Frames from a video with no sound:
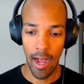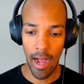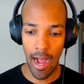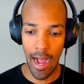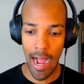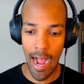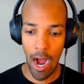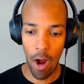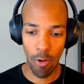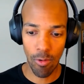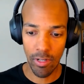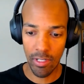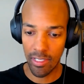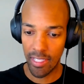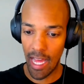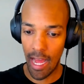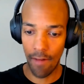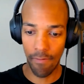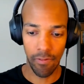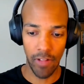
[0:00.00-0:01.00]
How does
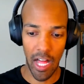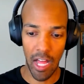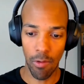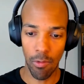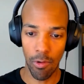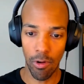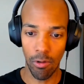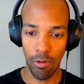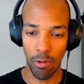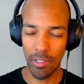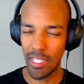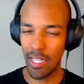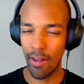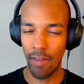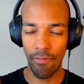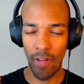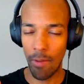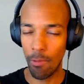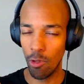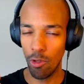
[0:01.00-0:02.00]
that flywheel, what does
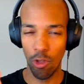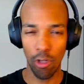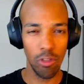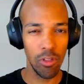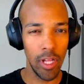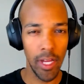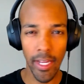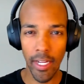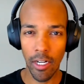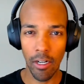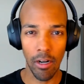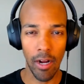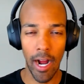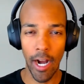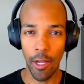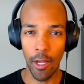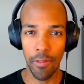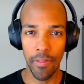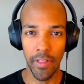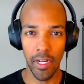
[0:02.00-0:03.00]
that flywheel look like? Or
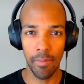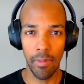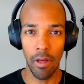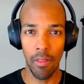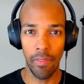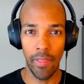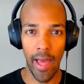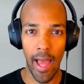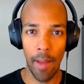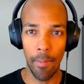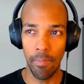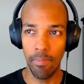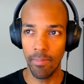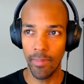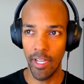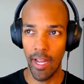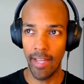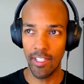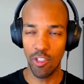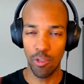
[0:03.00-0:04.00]
how do you think about that
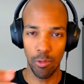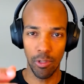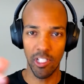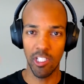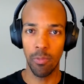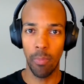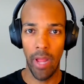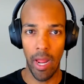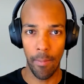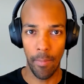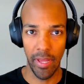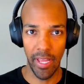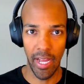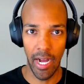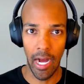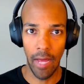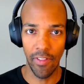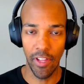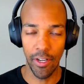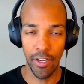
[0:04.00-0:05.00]
as you expand
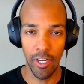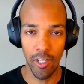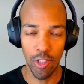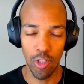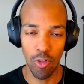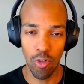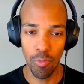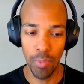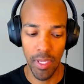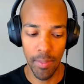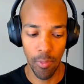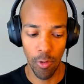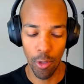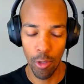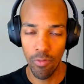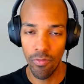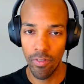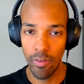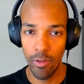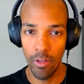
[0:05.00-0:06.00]
beyond the initial
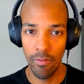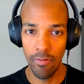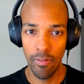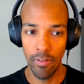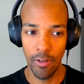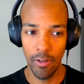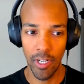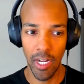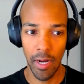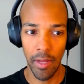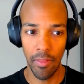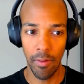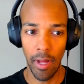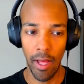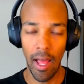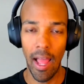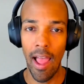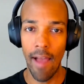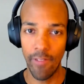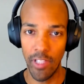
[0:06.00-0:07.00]
people you kind
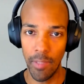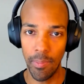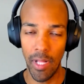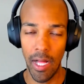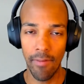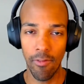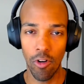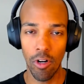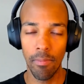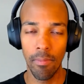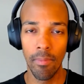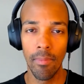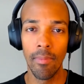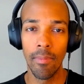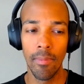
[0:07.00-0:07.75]
of have on the platform?